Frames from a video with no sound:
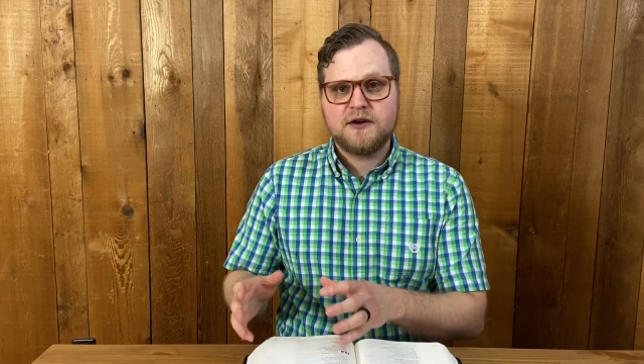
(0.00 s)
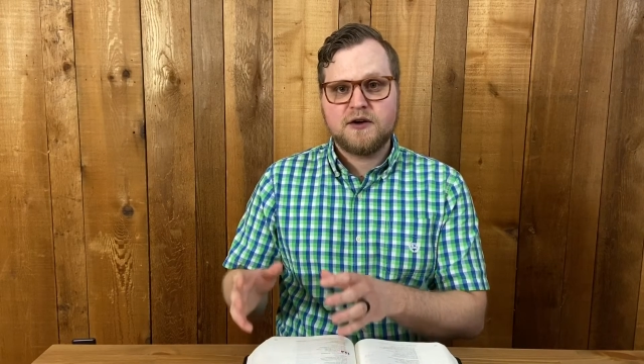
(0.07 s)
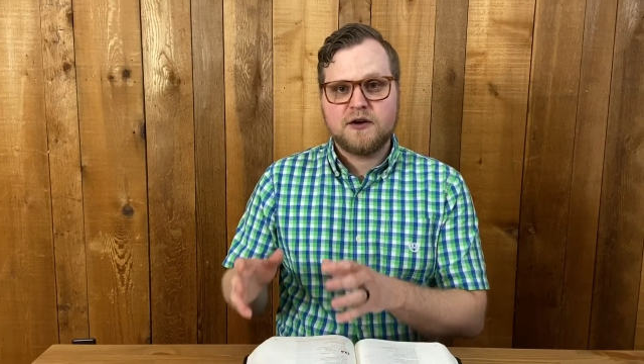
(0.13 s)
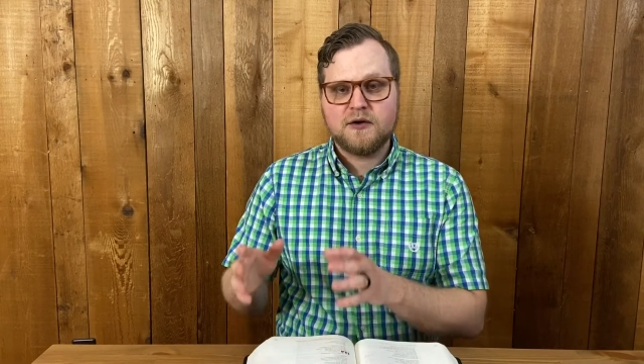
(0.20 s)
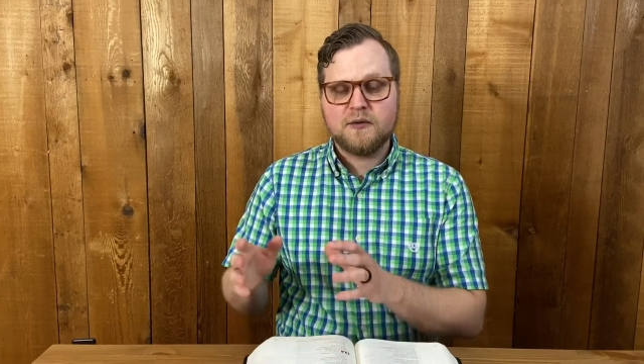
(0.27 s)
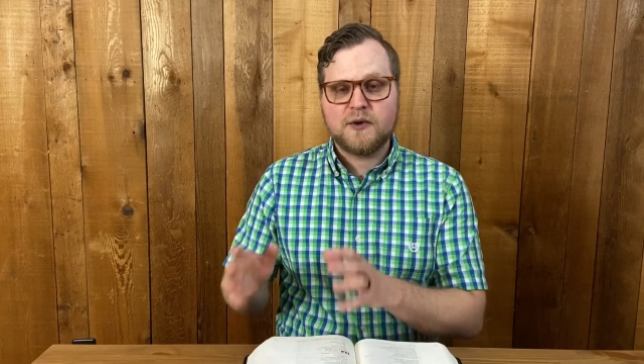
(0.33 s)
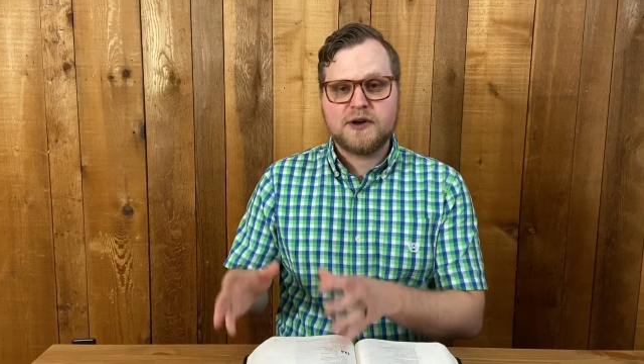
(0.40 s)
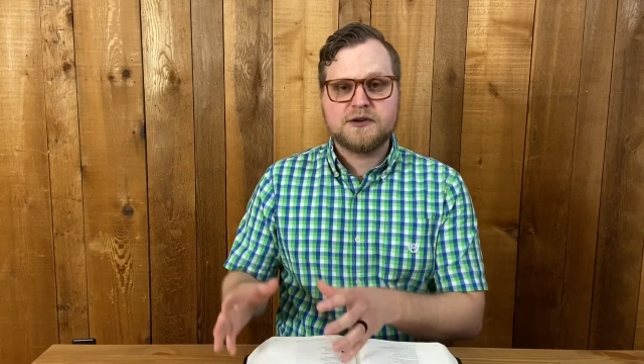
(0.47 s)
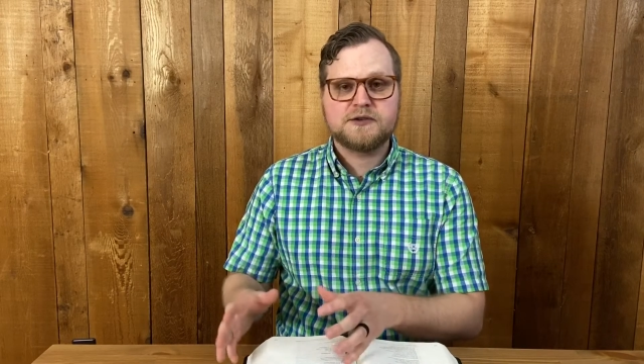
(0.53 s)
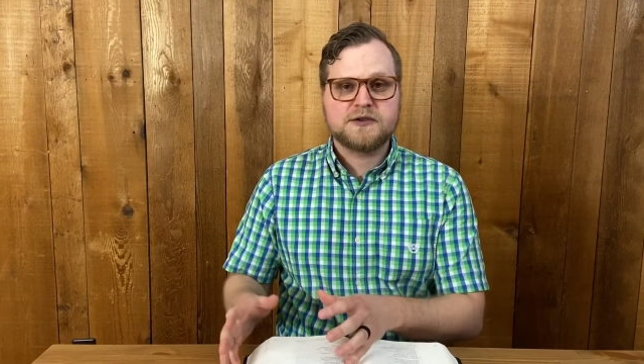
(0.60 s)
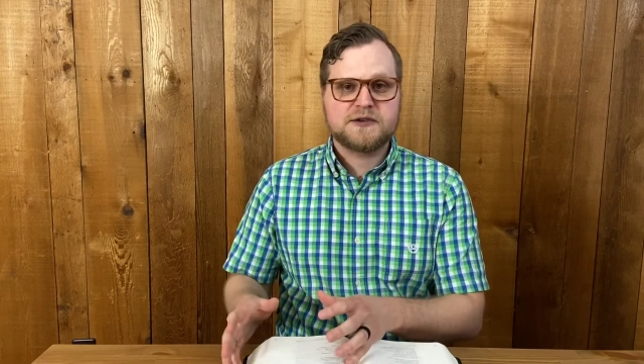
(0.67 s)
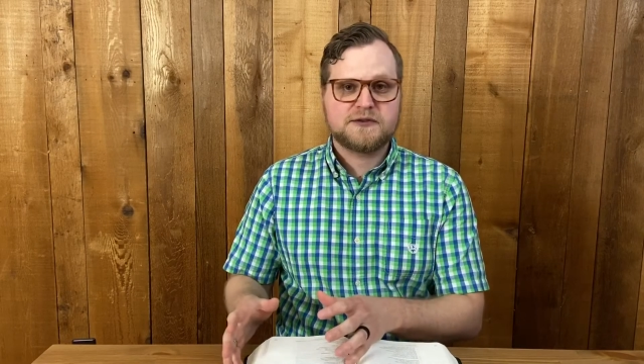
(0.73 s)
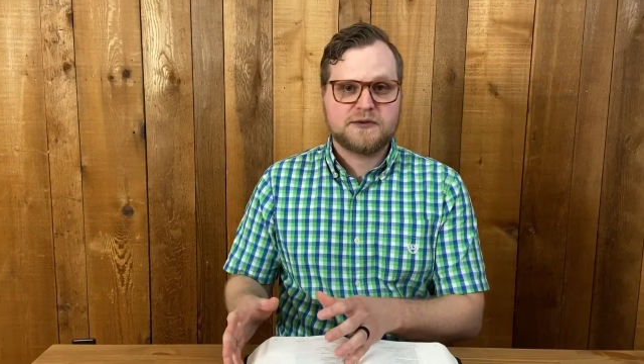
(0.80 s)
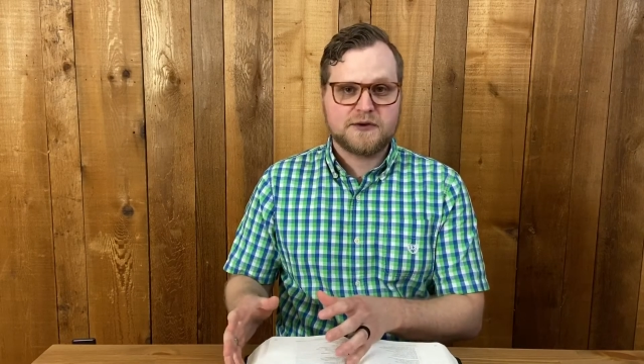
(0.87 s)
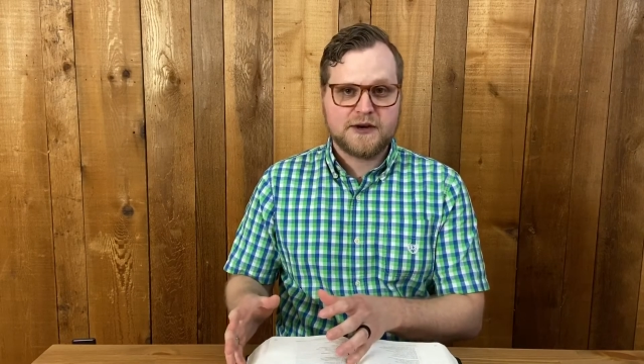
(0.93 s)
are
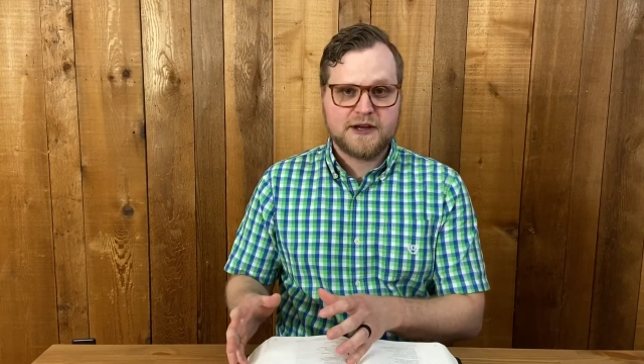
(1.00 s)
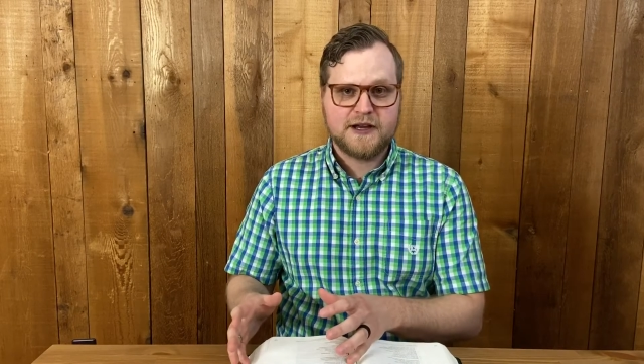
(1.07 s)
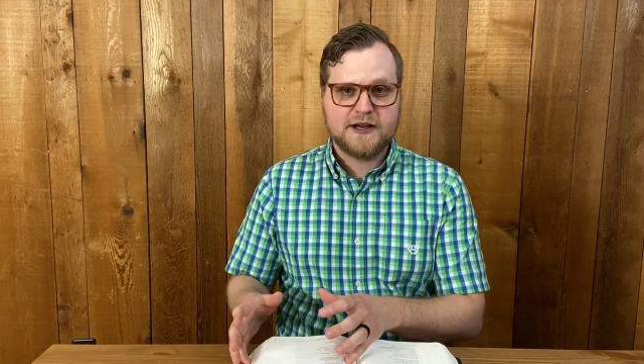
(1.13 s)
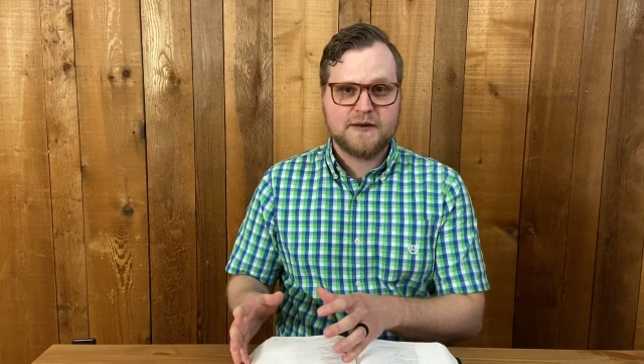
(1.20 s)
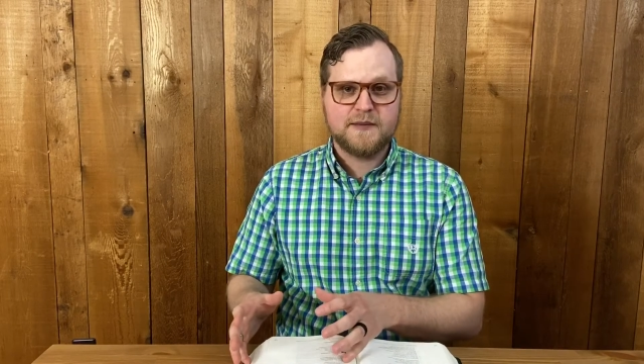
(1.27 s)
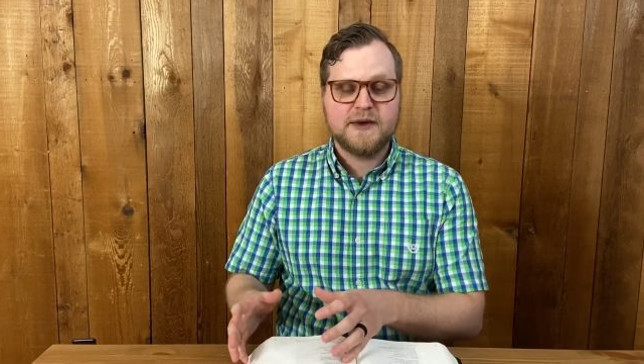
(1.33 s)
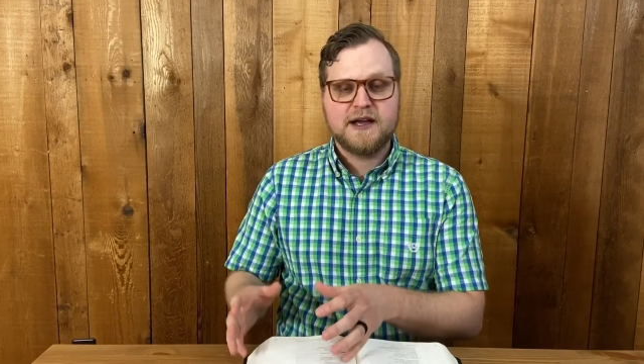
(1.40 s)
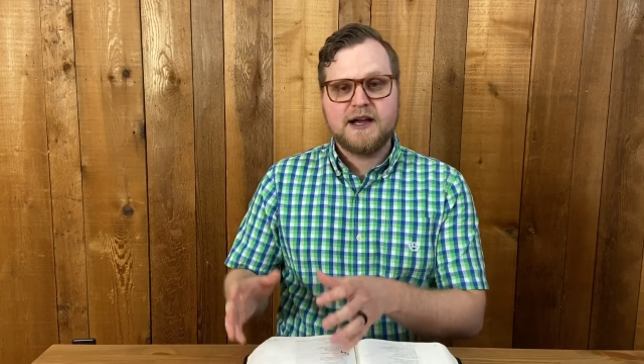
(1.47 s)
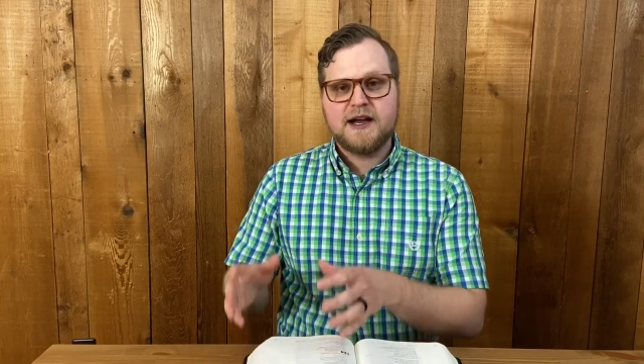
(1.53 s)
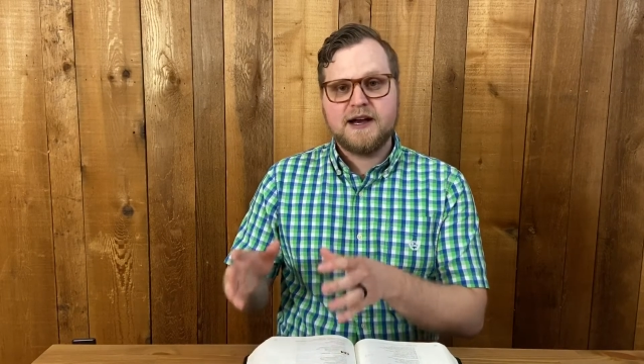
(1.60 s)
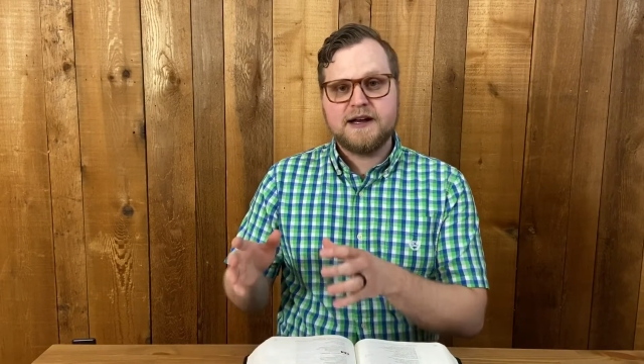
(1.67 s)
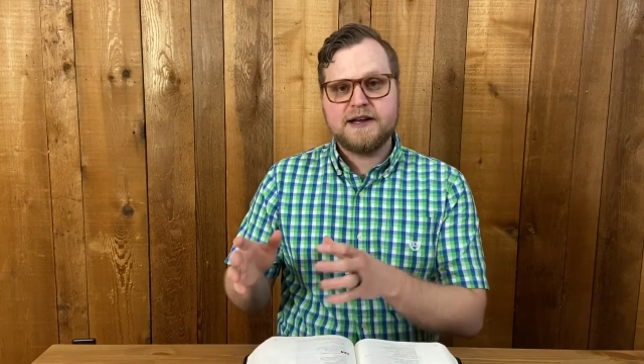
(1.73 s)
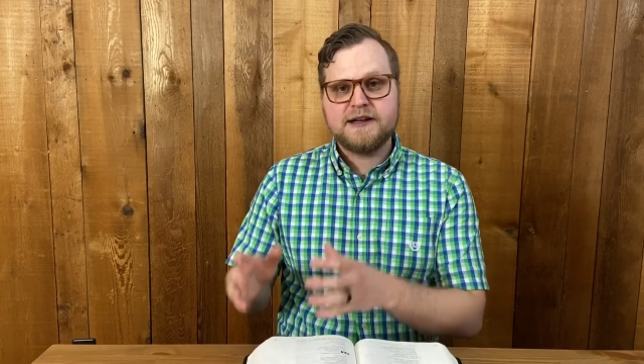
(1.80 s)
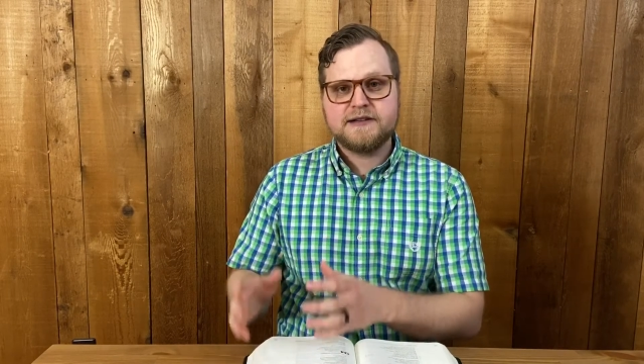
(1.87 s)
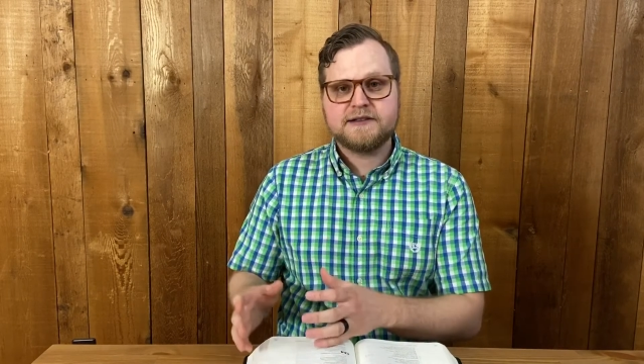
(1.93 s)
wondrous for him and
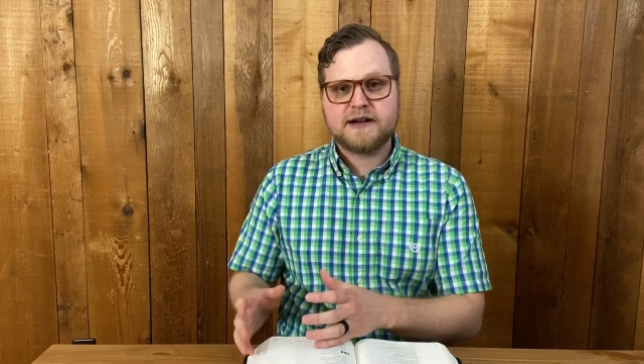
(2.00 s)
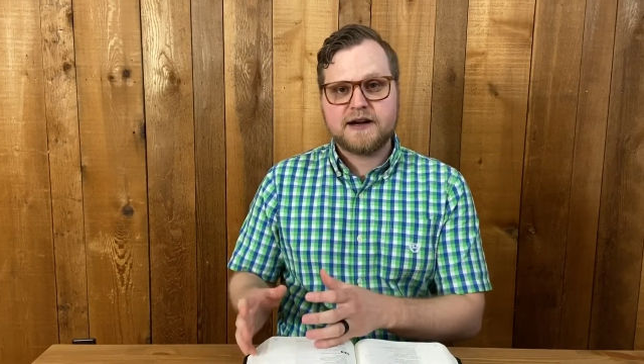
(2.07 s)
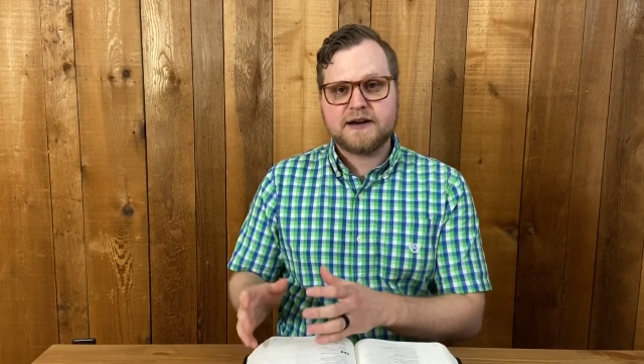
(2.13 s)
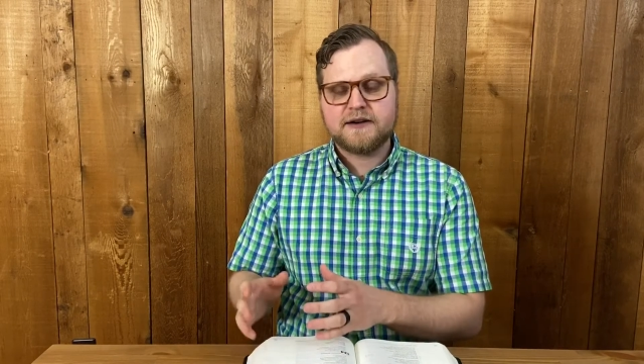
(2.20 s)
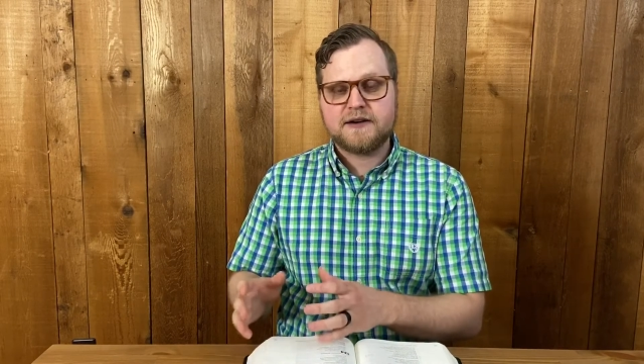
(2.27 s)
he's got it